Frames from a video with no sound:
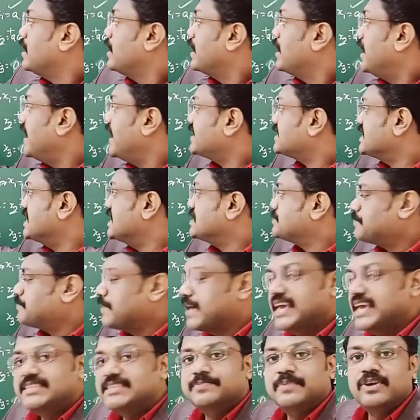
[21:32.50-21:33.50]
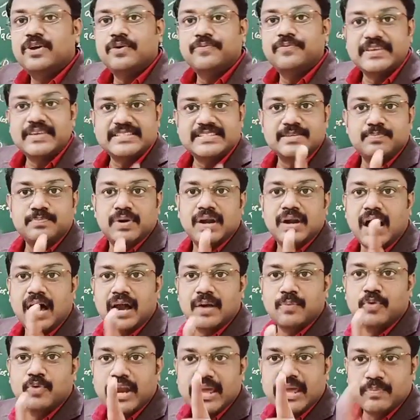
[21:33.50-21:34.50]
x displacement of a simple
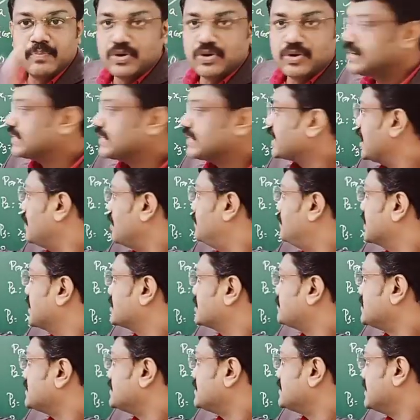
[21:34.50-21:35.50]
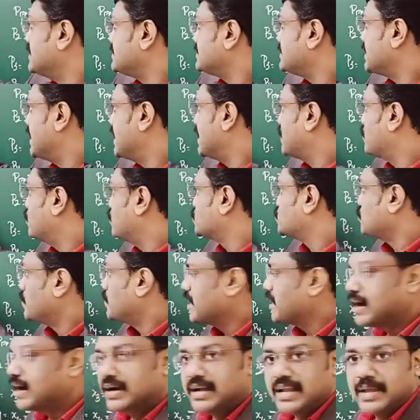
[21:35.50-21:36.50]
harmonic motion can be expressed as a cos
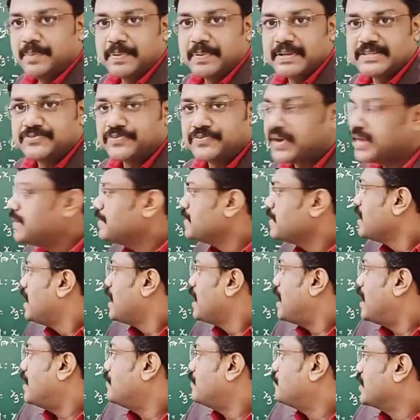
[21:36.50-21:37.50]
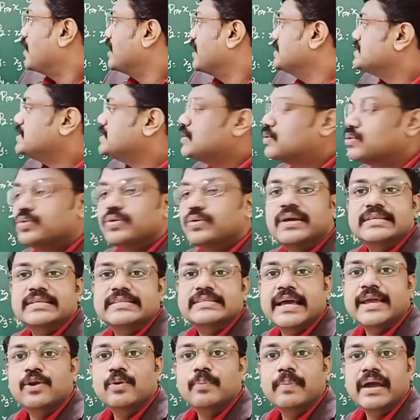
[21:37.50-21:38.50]
omega t plus phi and y is equal to a
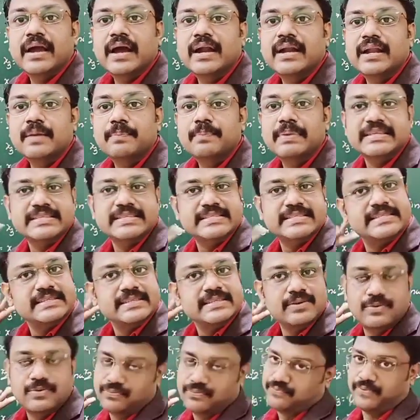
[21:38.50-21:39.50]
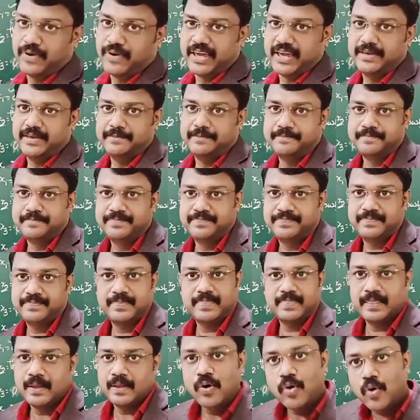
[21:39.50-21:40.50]
sin omega t plus phi.
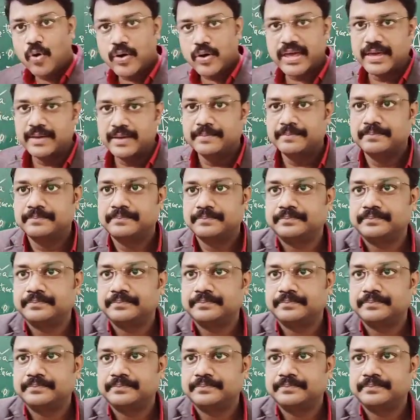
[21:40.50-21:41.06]
Okay.